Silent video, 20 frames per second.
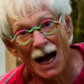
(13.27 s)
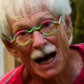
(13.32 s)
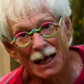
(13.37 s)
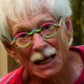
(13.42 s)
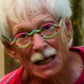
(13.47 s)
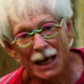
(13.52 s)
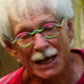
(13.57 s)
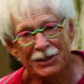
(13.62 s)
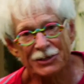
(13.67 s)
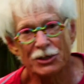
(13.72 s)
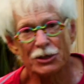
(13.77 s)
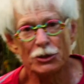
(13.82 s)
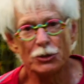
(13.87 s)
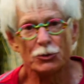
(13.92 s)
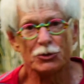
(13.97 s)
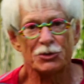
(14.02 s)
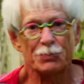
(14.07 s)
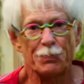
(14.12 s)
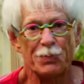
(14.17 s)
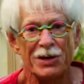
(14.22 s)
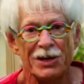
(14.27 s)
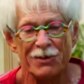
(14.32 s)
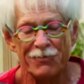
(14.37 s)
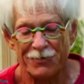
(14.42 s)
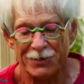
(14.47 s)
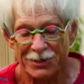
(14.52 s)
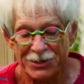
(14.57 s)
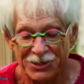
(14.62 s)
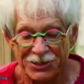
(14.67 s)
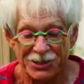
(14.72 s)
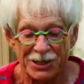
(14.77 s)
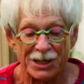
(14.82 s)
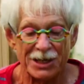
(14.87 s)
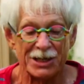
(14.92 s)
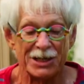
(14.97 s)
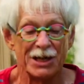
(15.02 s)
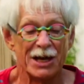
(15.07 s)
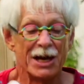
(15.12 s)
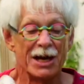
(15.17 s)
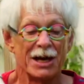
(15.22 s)
I like to use
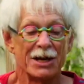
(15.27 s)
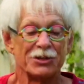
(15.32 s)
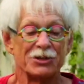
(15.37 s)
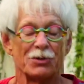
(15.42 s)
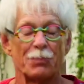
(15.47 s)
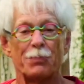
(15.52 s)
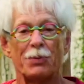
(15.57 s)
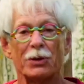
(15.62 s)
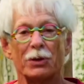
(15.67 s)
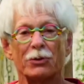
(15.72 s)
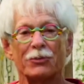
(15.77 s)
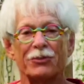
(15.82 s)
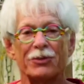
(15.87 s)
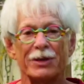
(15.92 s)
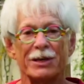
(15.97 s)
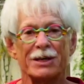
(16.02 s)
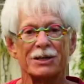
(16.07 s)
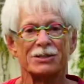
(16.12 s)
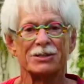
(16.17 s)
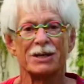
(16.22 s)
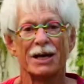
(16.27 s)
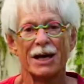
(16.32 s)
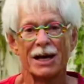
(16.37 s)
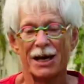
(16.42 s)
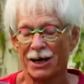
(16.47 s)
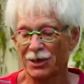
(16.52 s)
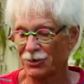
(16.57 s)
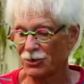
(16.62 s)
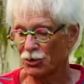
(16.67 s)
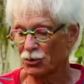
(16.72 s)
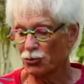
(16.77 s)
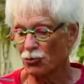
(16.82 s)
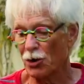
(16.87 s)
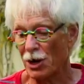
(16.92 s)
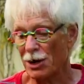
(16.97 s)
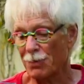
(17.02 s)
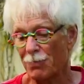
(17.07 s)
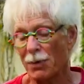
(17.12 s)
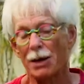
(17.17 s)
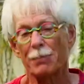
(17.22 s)
PVC to build things to
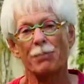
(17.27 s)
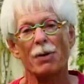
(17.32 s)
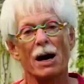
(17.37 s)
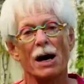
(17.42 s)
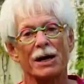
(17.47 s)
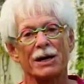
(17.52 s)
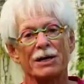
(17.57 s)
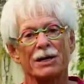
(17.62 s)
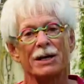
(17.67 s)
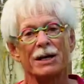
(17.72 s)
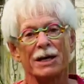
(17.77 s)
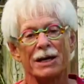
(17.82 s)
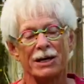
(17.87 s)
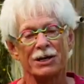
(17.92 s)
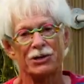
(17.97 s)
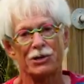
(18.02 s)
train my body in